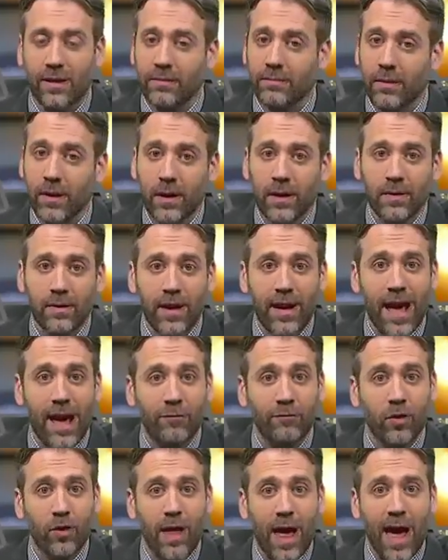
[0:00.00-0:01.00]
And then
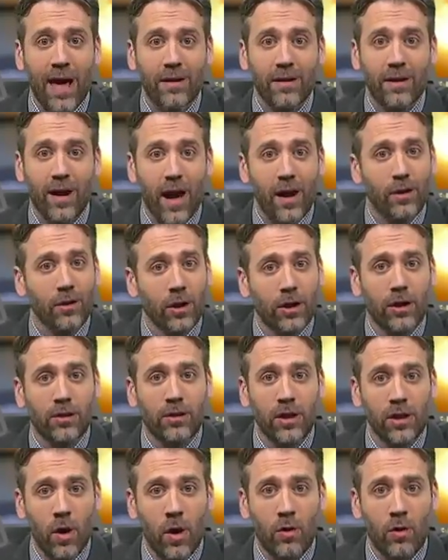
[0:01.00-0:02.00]
after that, you got to look at
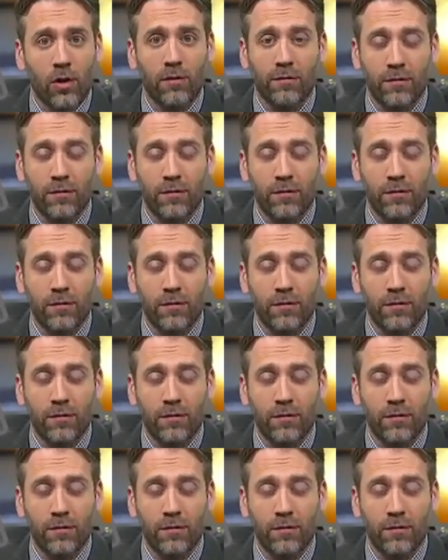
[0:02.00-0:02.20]
the owner.